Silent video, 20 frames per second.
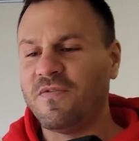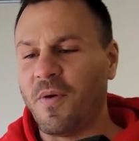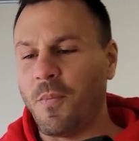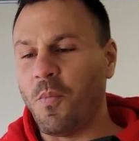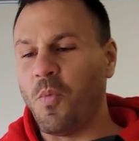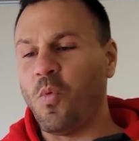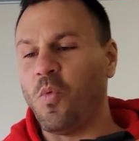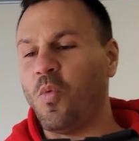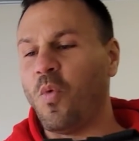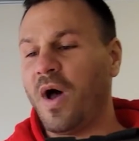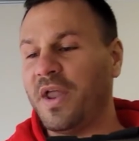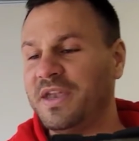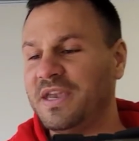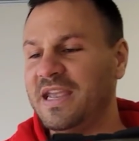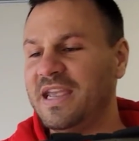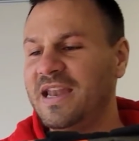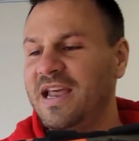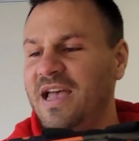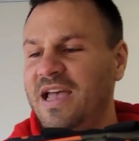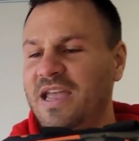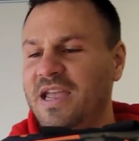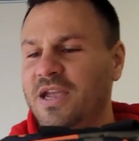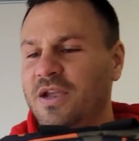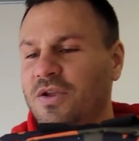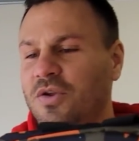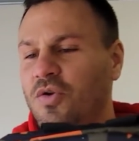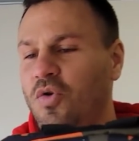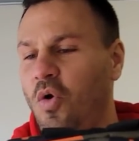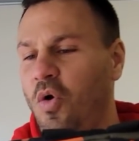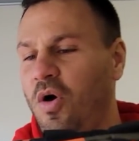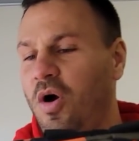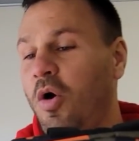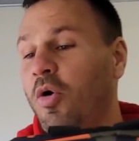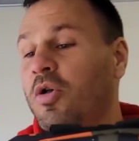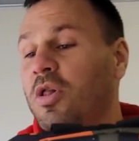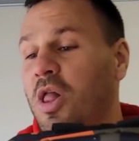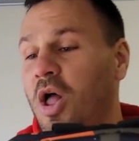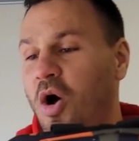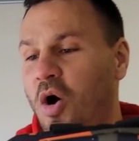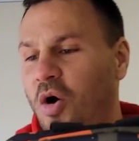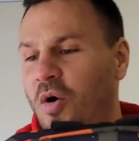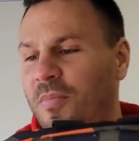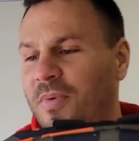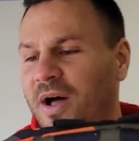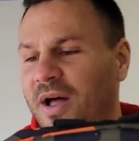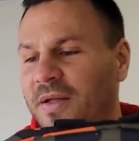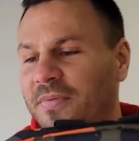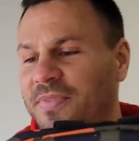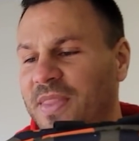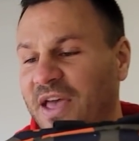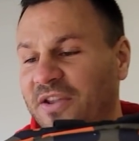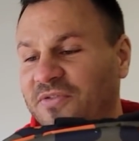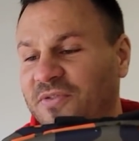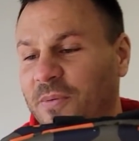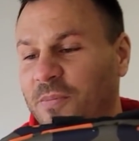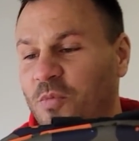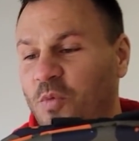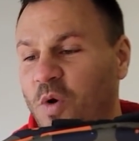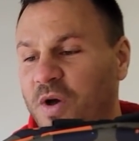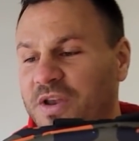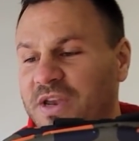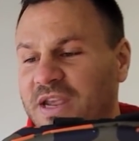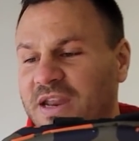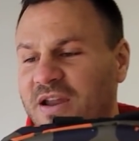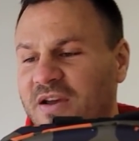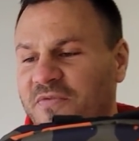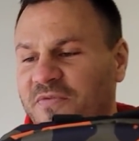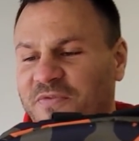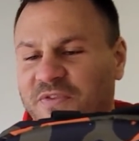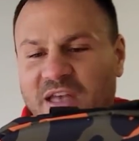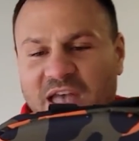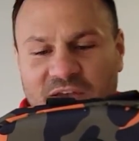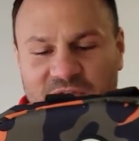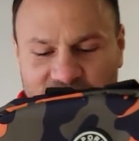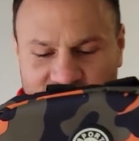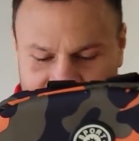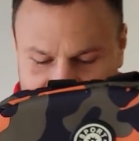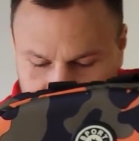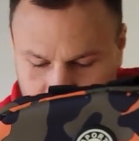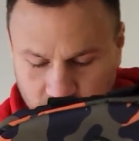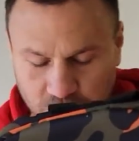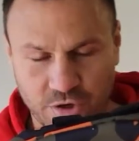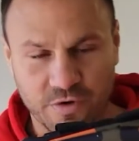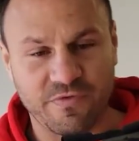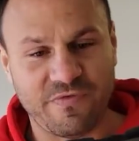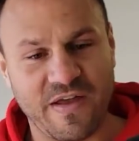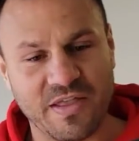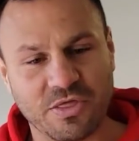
from Juanita in Gore, Oklahoma. That's from Juanita Fiedler.